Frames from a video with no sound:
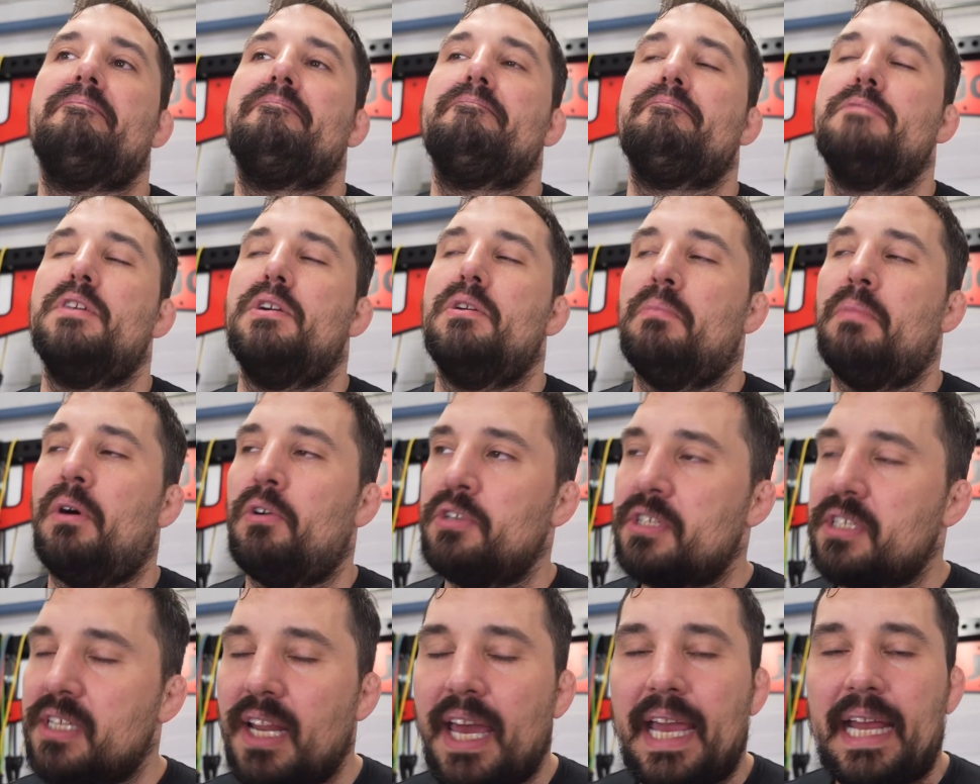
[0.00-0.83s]
You
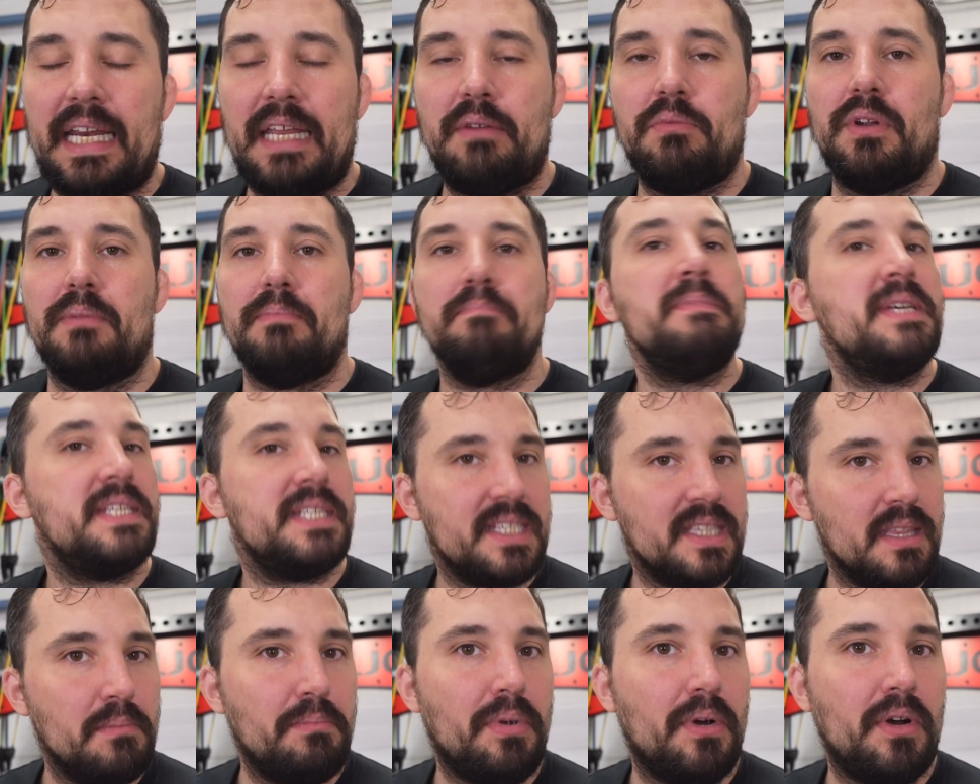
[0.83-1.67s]
most likely will miss
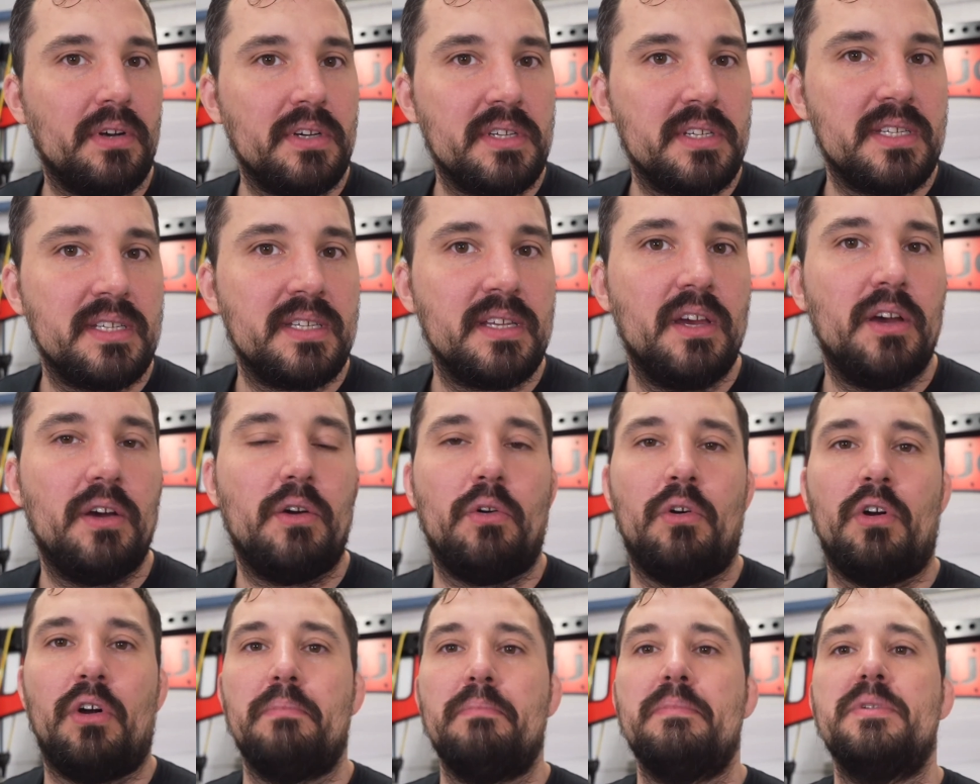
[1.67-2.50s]
the box
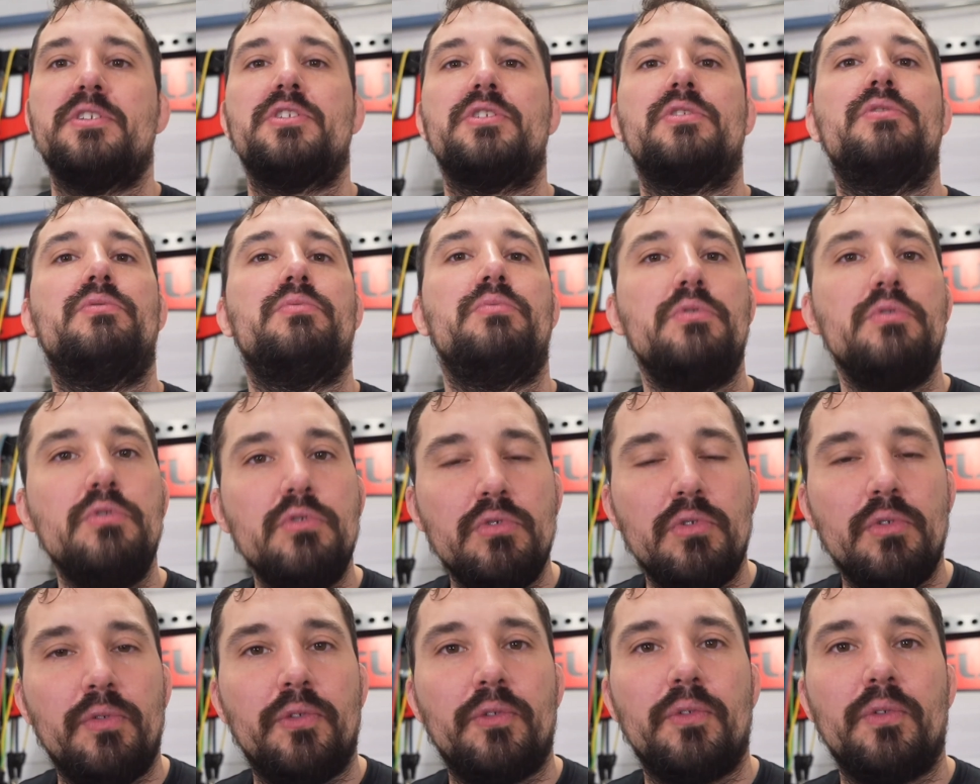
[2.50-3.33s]
or
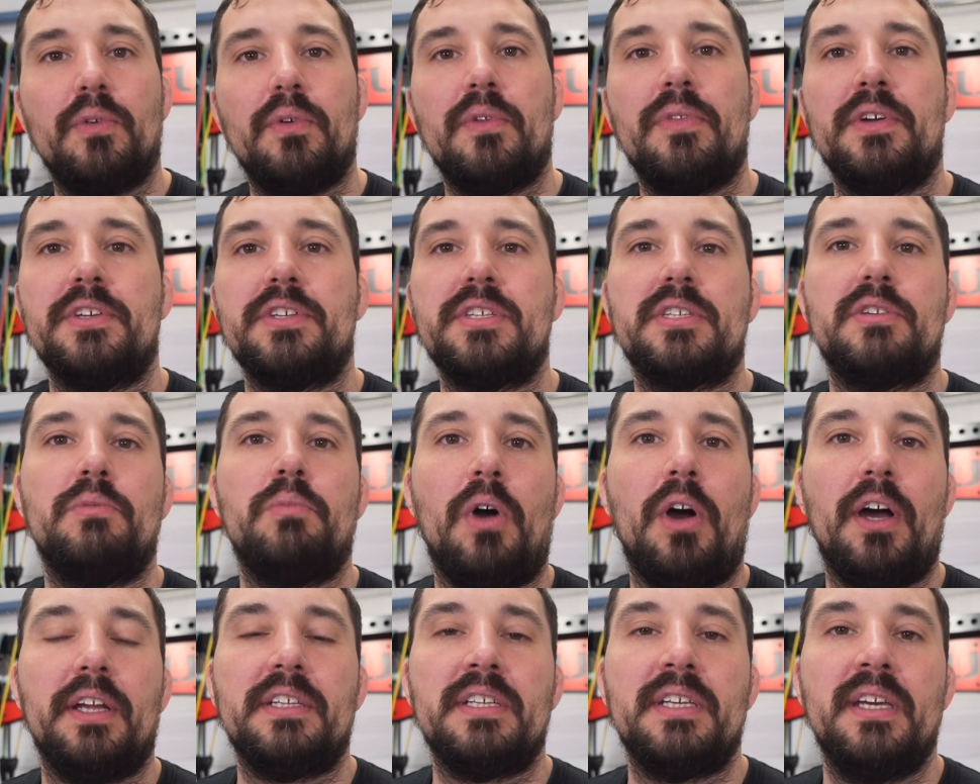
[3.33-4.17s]
misgroove the
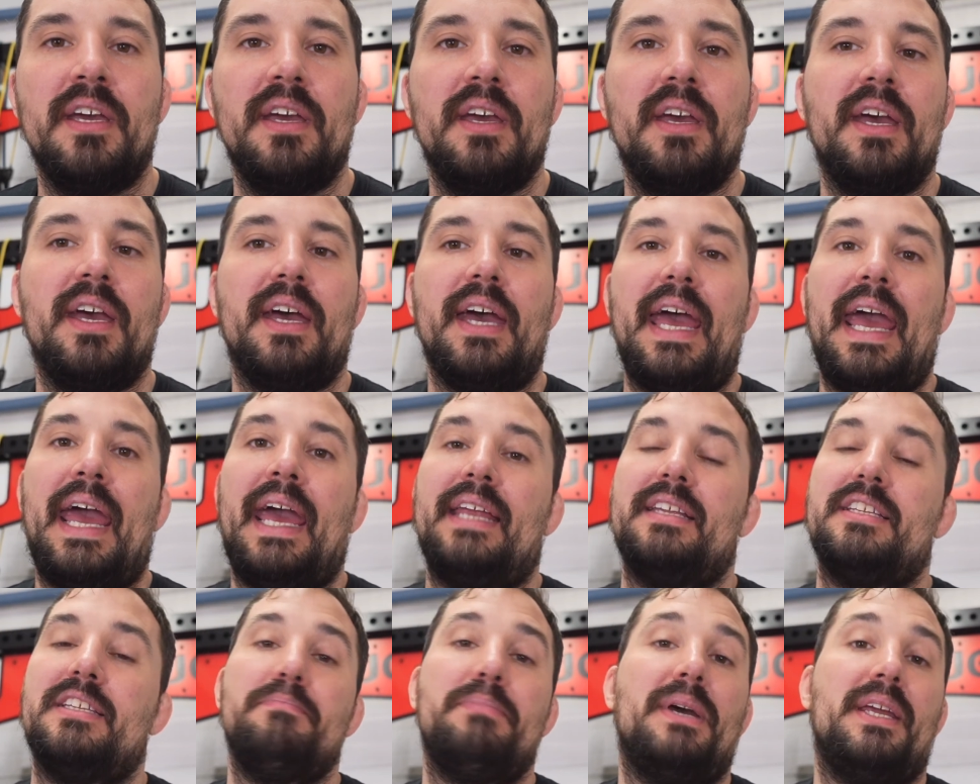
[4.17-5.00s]
squat,
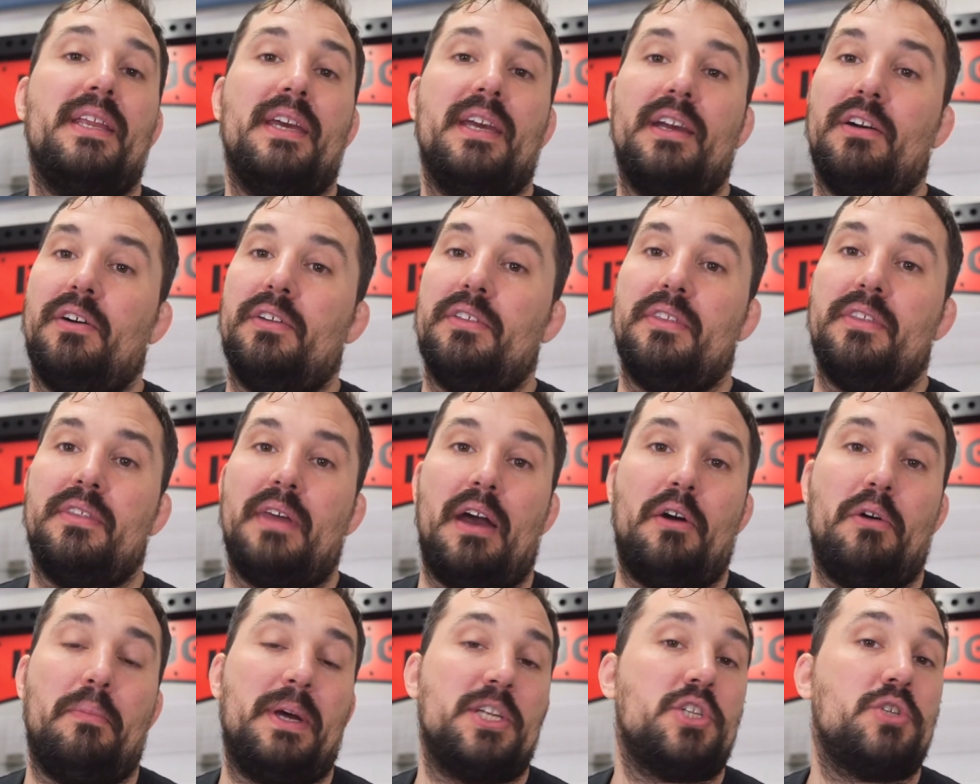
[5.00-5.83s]
and depending on
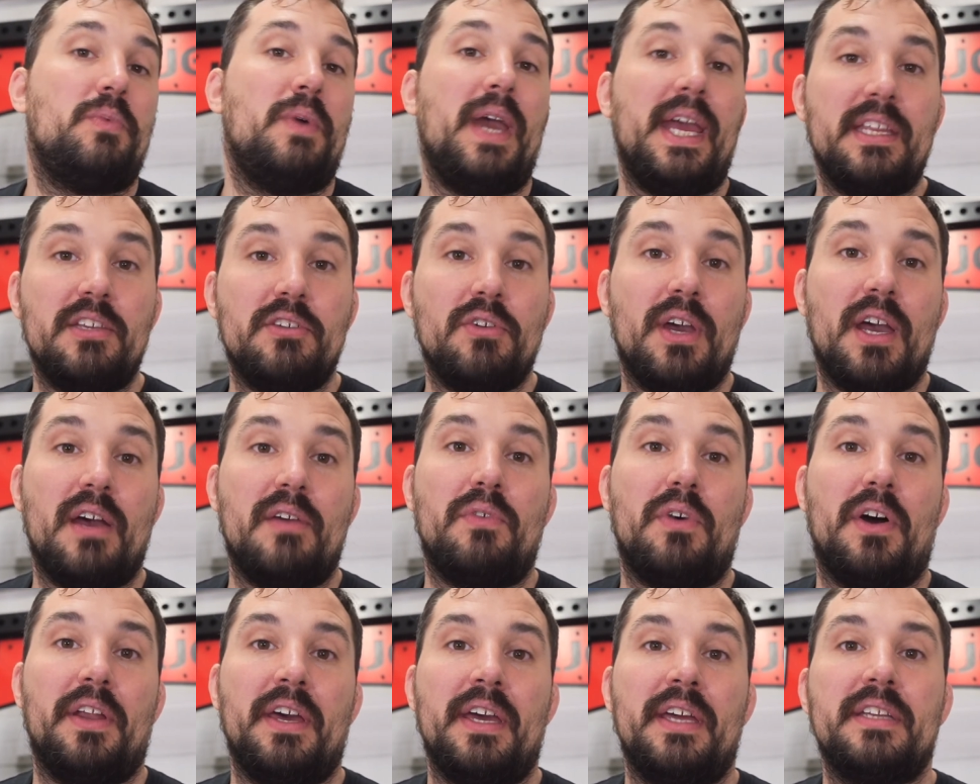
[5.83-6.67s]
how much weight you have
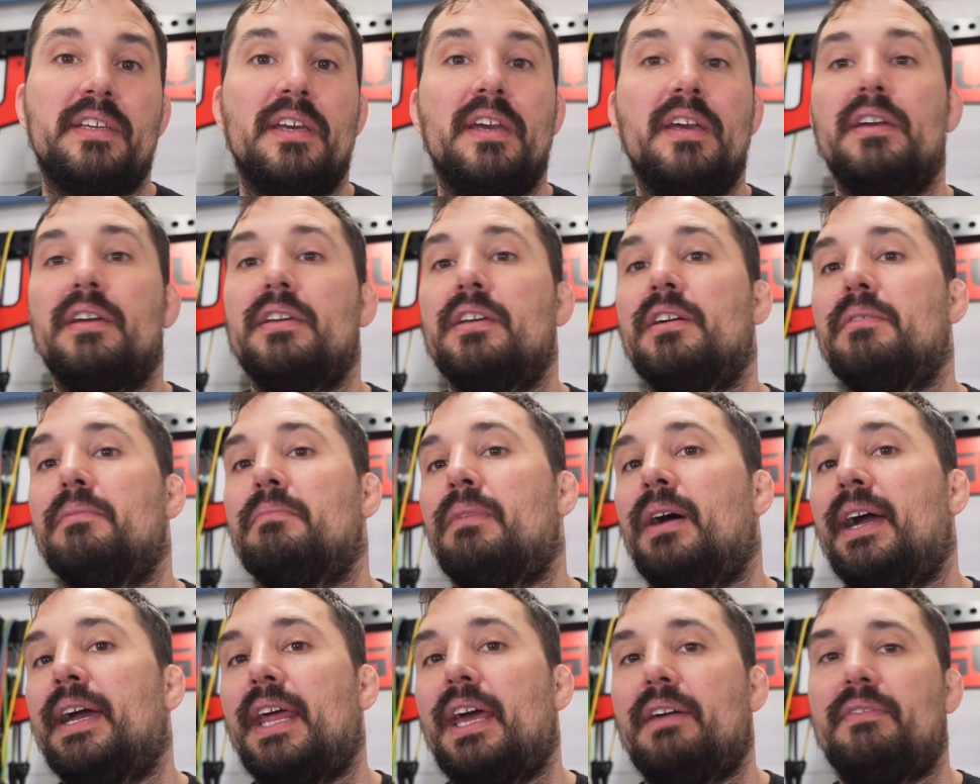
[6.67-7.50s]
on it, you
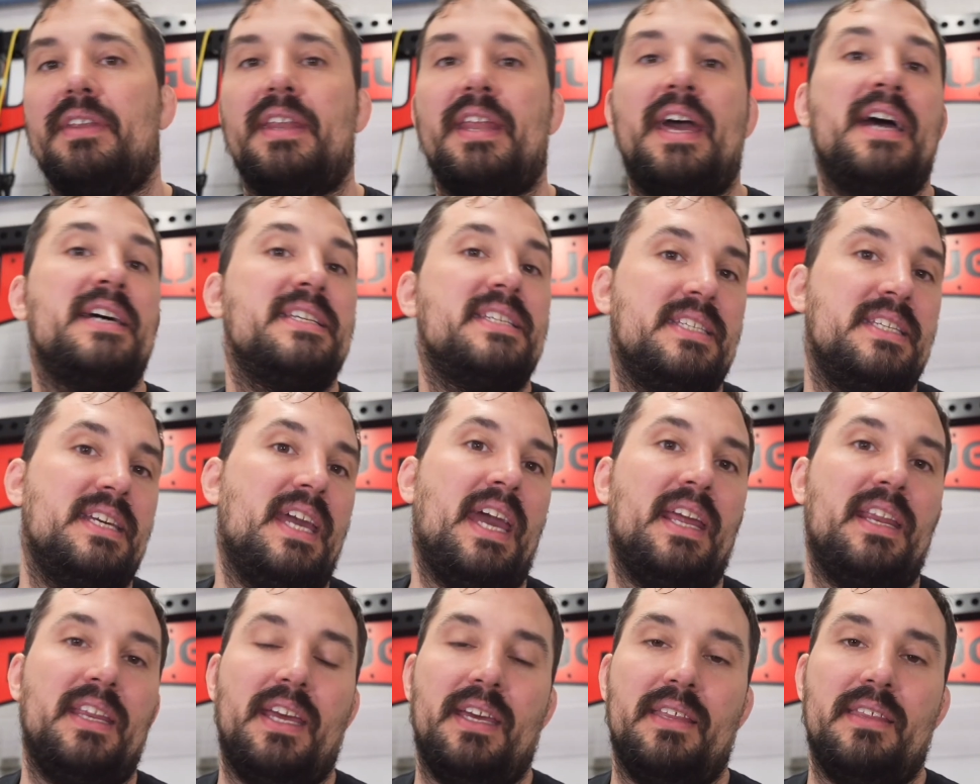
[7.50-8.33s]
might have a nasty
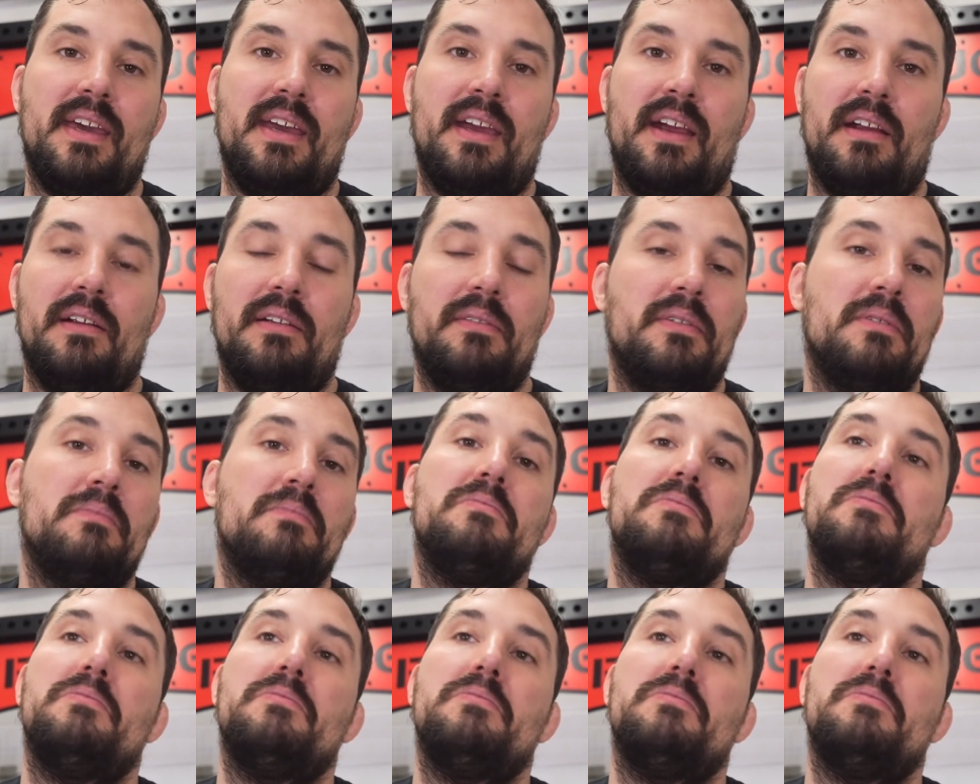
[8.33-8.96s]
ending there.